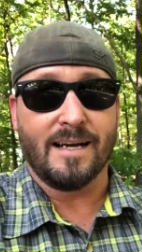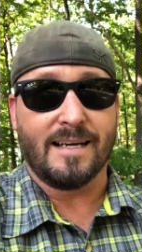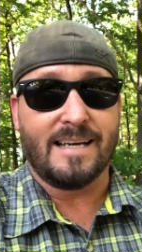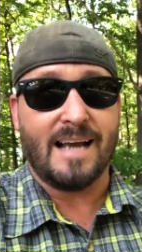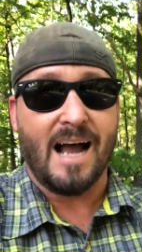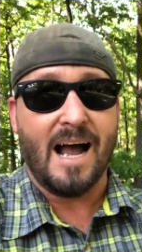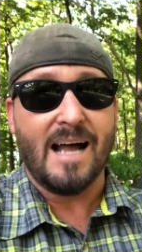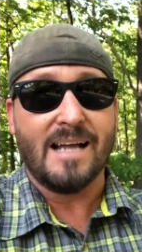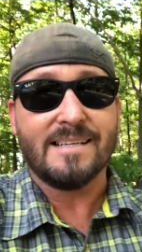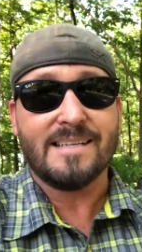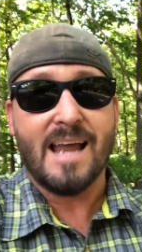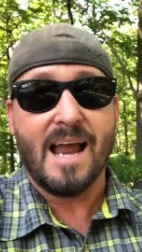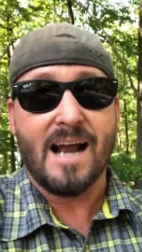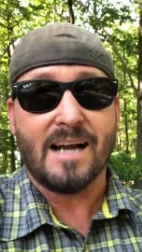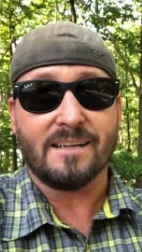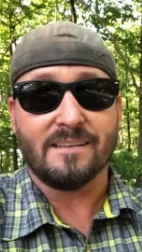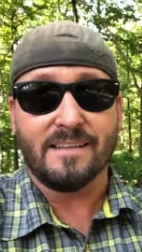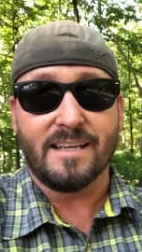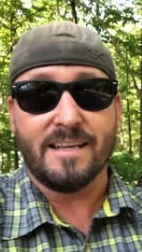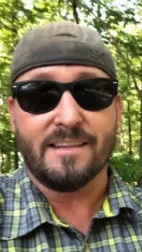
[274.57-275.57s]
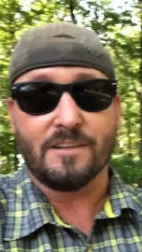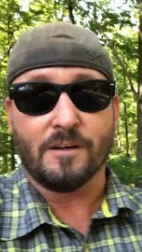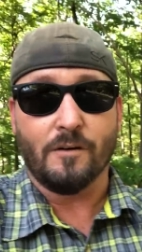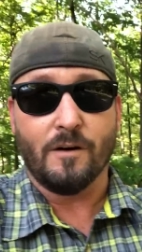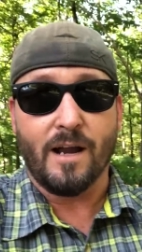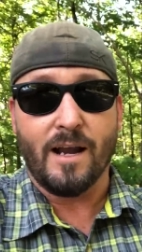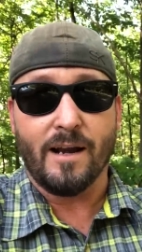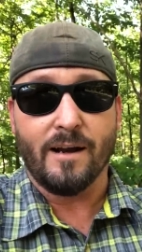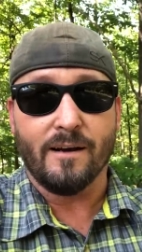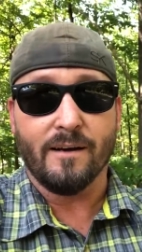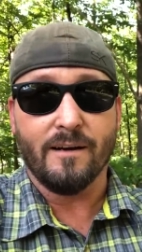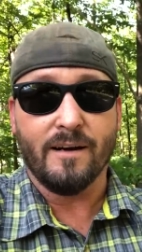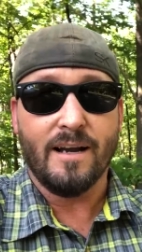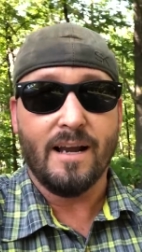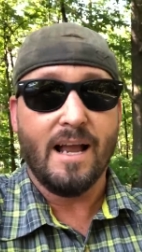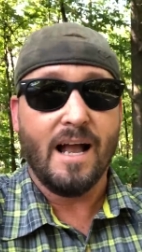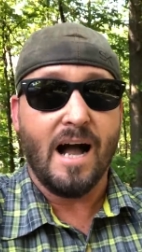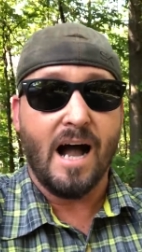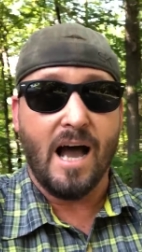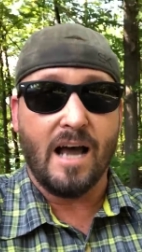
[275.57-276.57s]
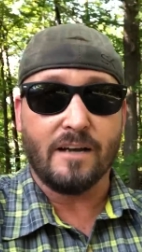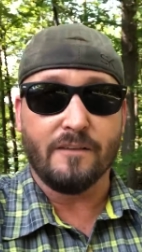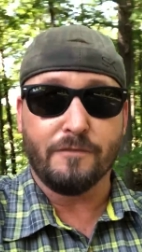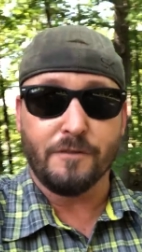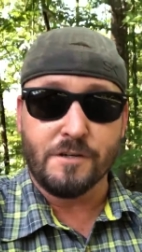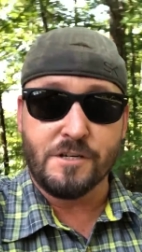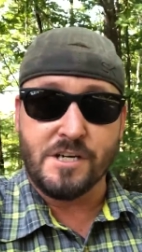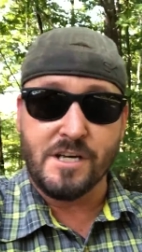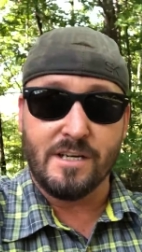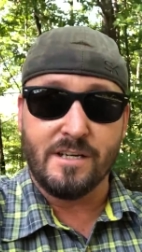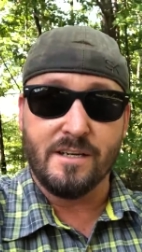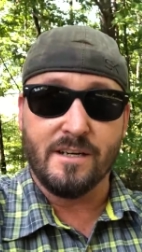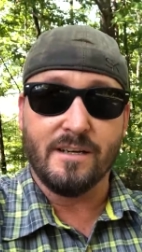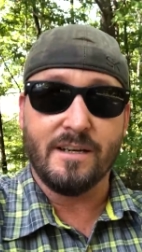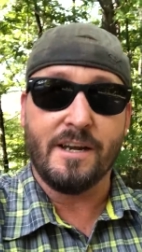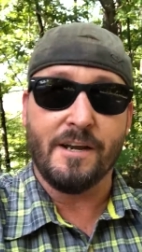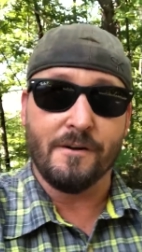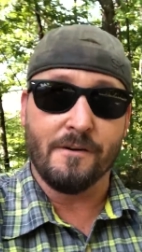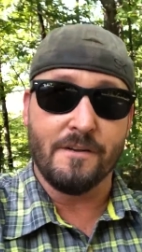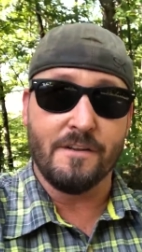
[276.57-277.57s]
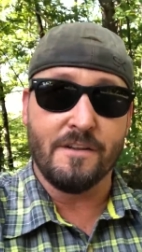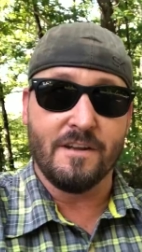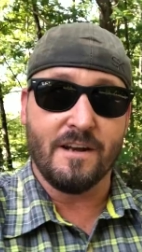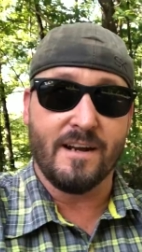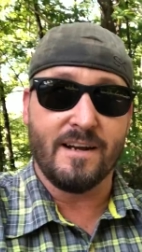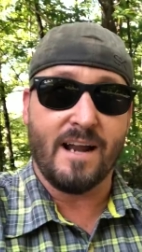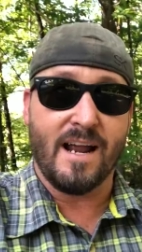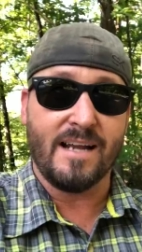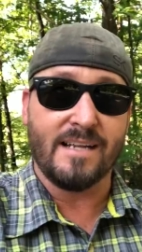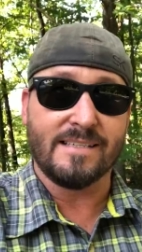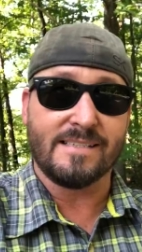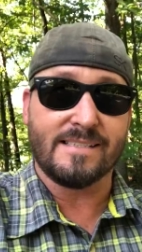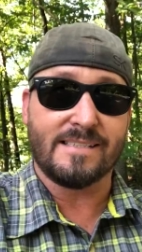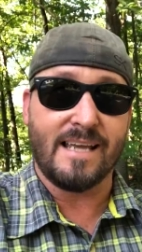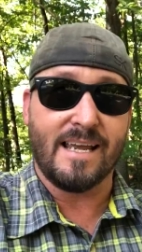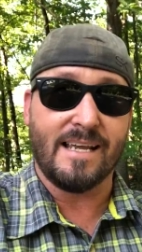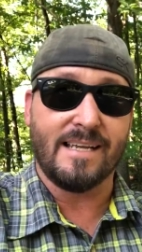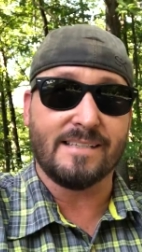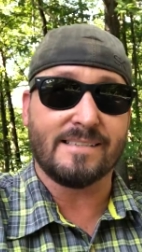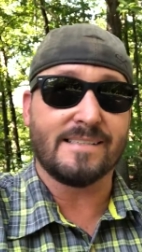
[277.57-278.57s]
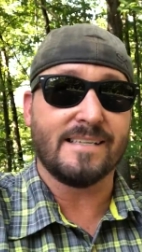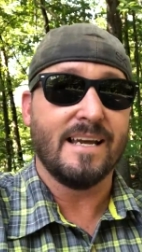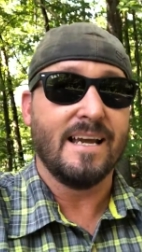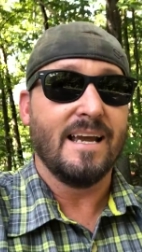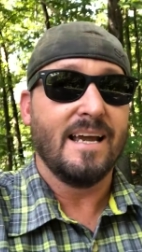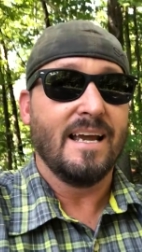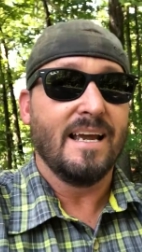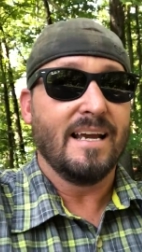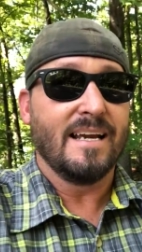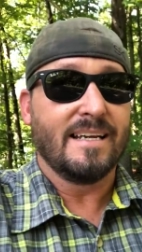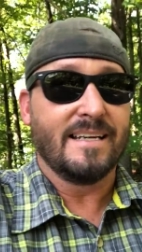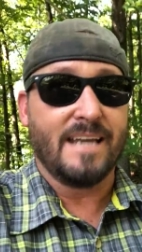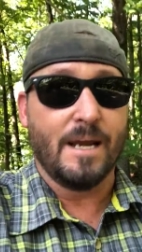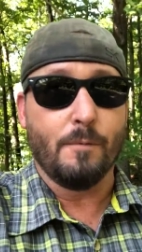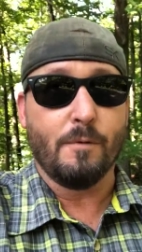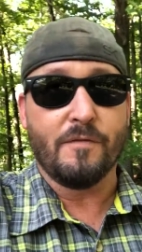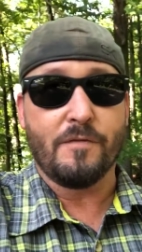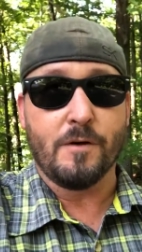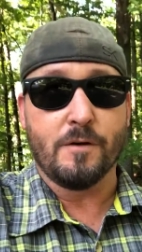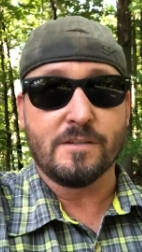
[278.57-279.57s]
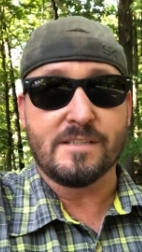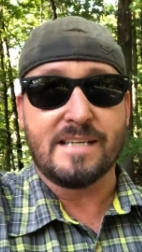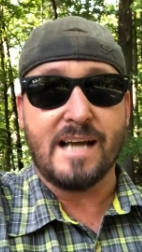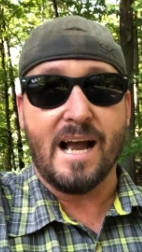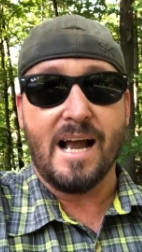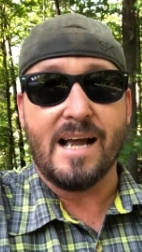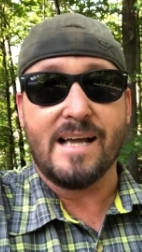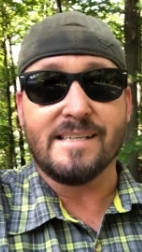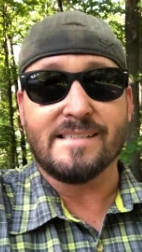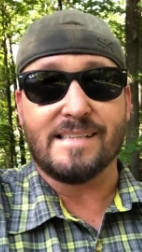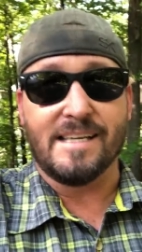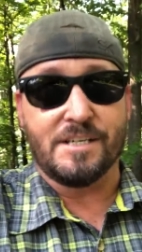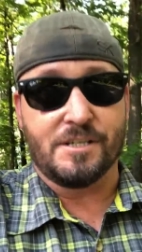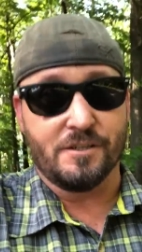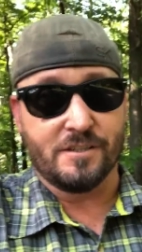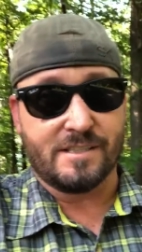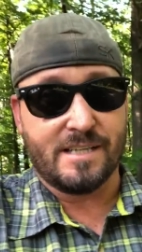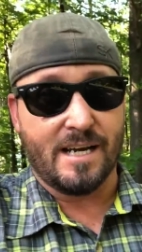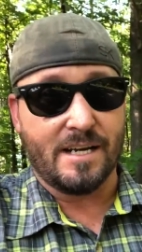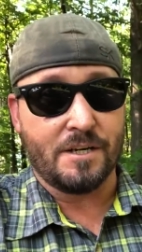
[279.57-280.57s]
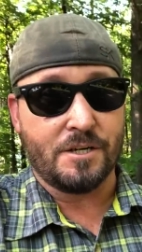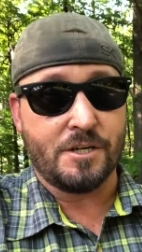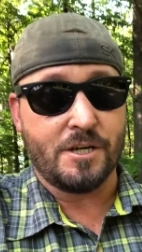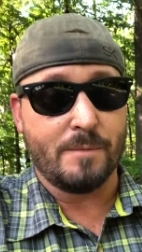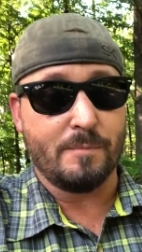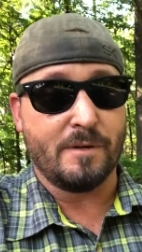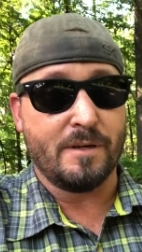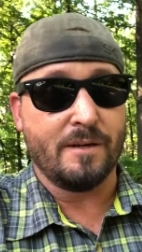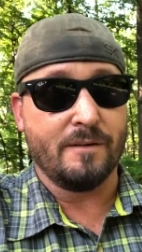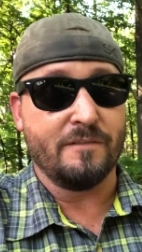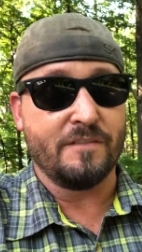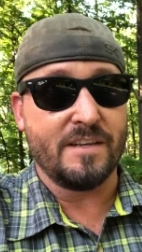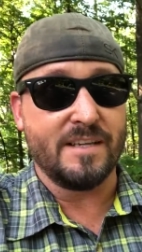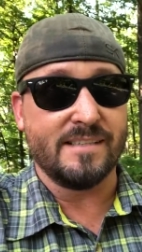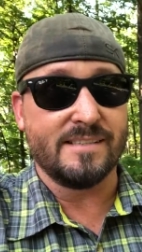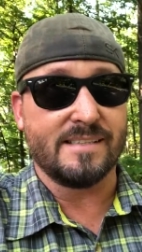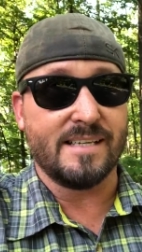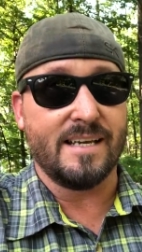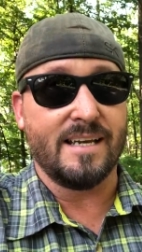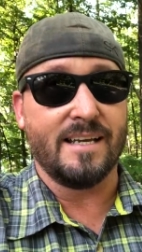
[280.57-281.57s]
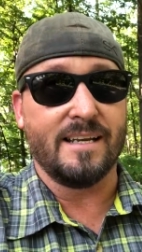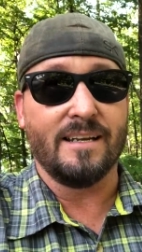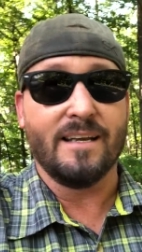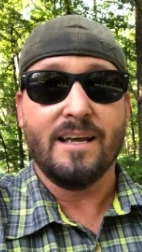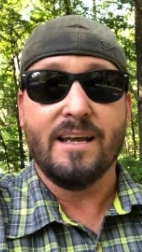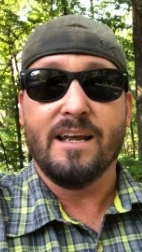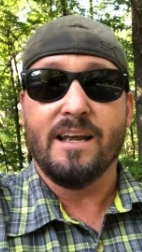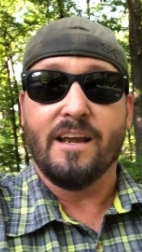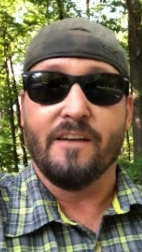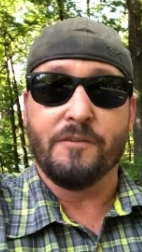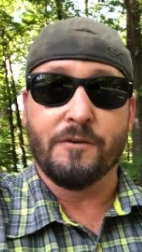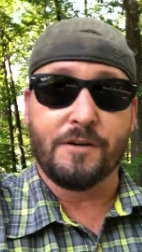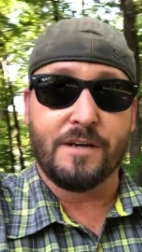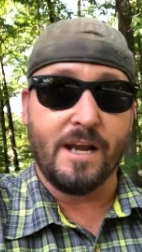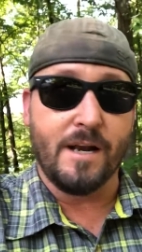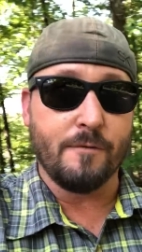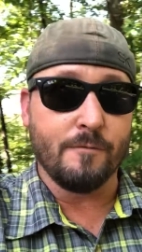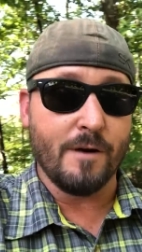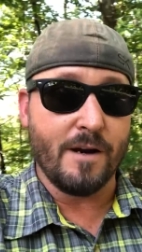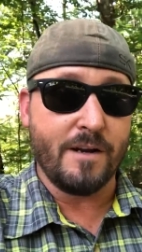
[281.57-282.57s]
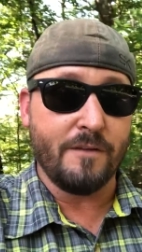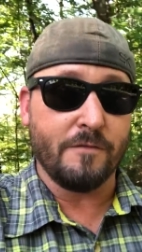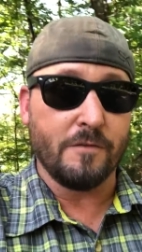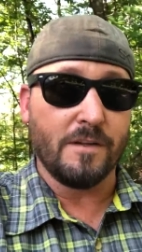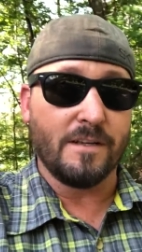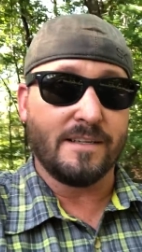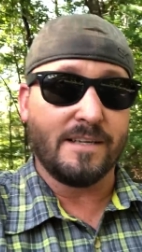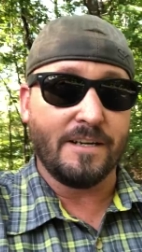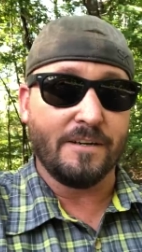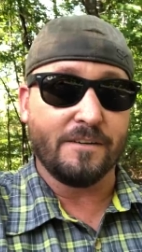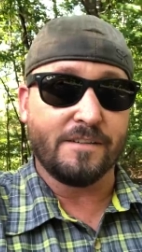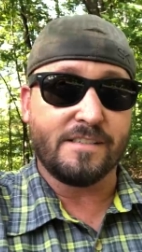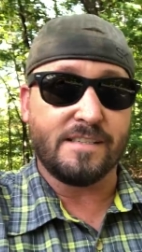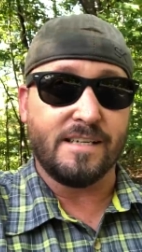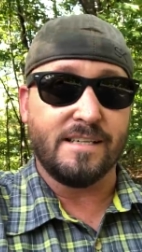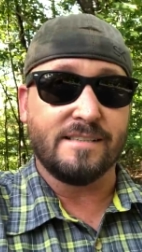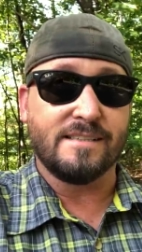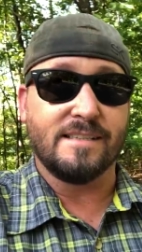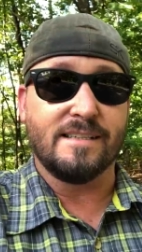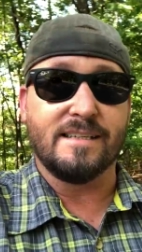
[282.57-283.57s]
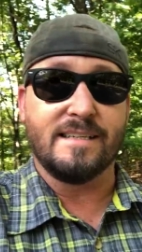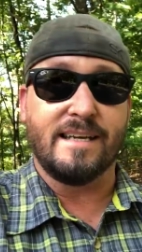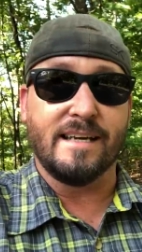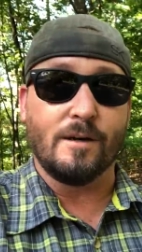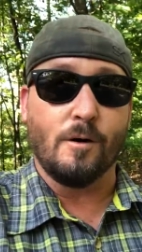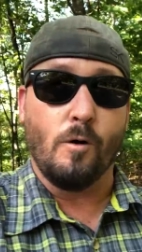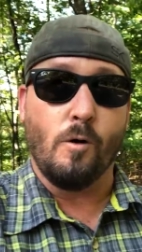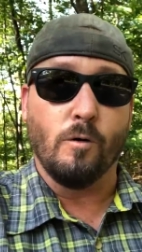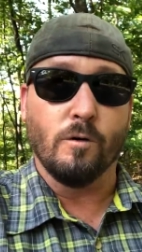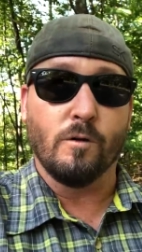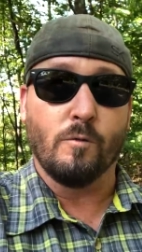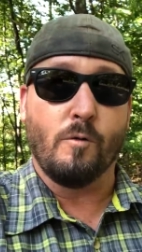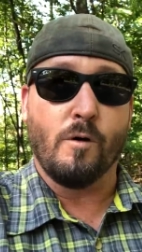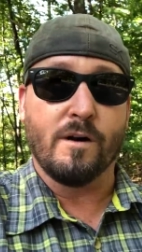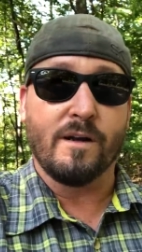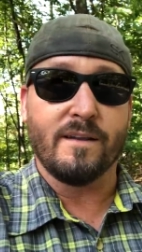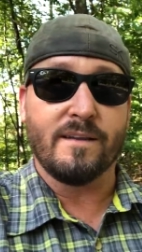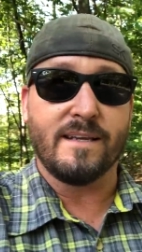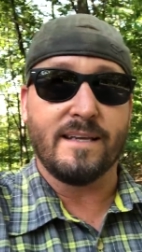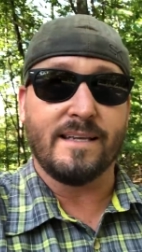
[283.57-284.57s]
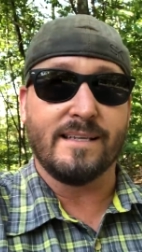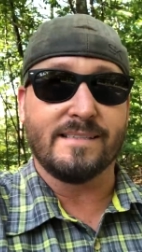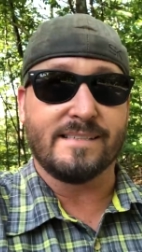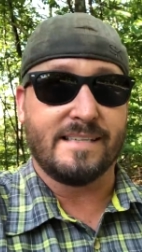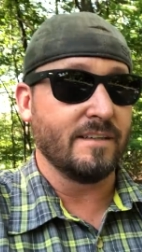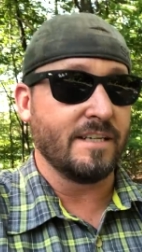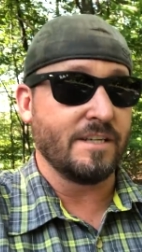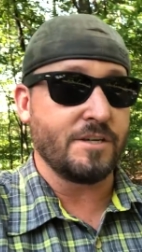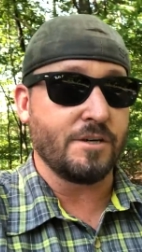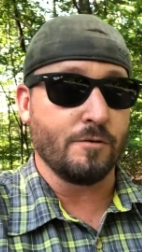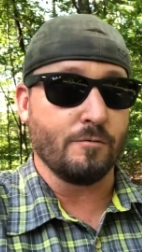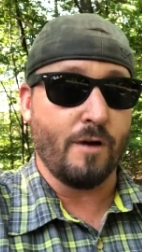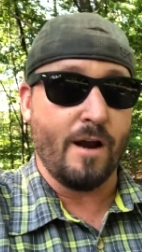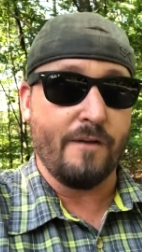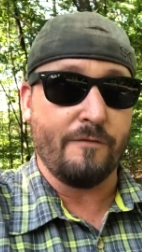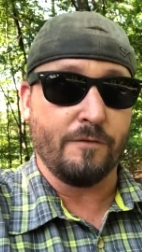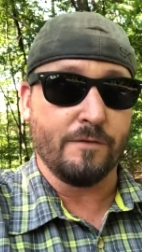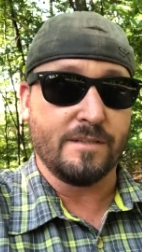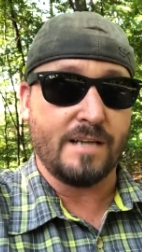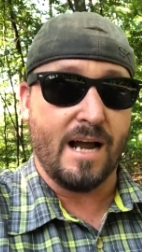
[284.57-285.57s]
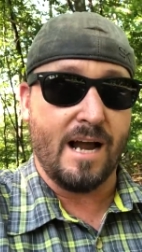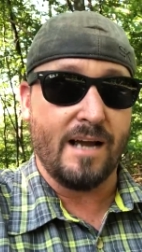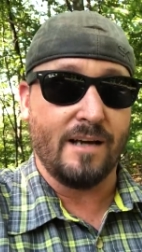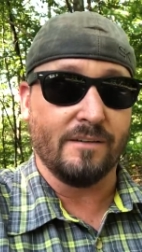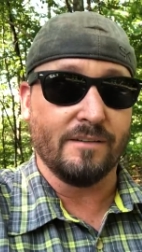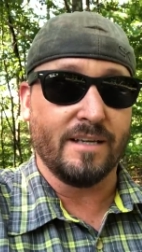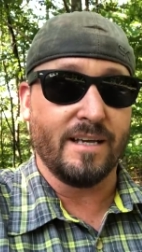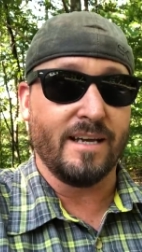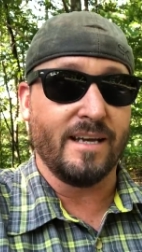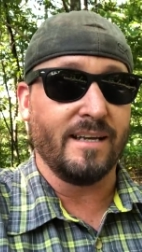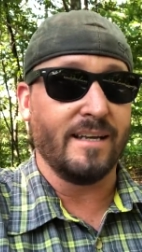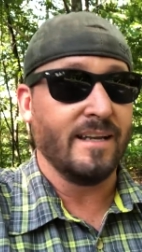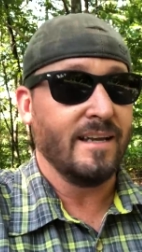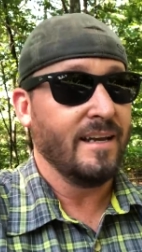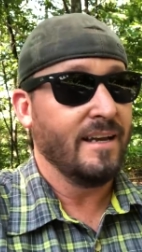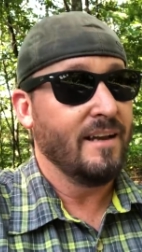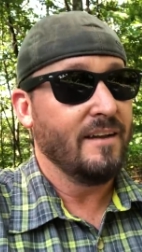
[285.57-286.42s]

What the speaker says: Contact Lethal Air out of Virginia here in the United States. Get with those guys. They just got a shipment of these in. If you're getting ready for the deer season, get a hold of one of these. Get your rifle dialed in.